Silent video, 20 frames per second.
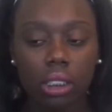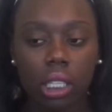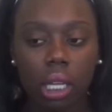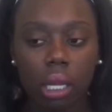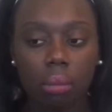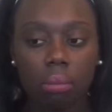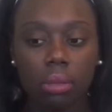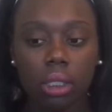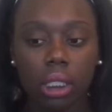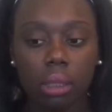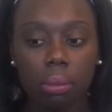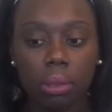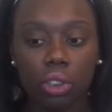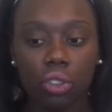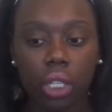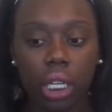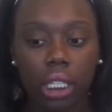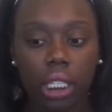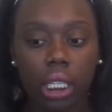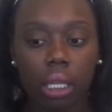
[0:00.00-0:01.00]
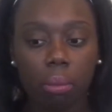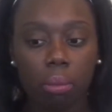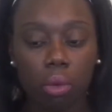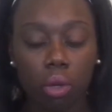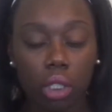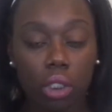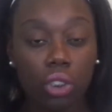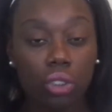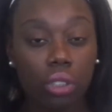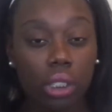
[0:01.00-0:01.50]
So I'm going to be trying to get
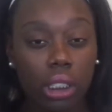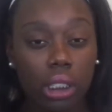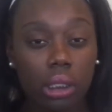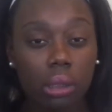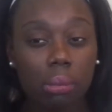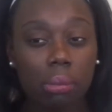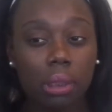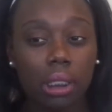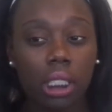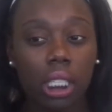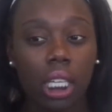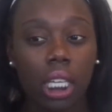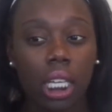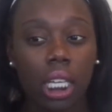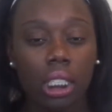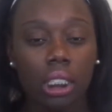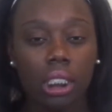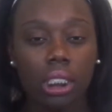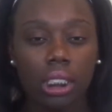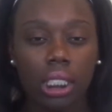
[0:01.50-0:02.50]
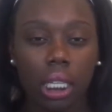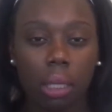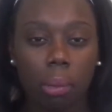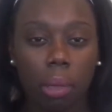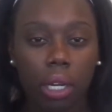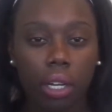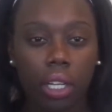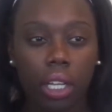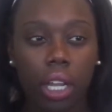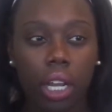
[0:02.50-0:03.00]
more trims to take
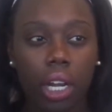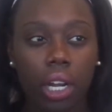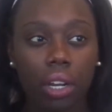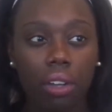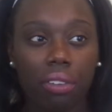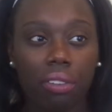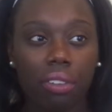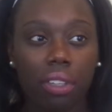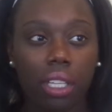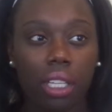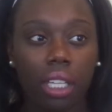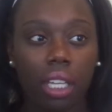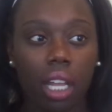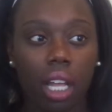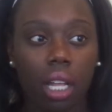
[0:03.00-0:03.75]
better care of it.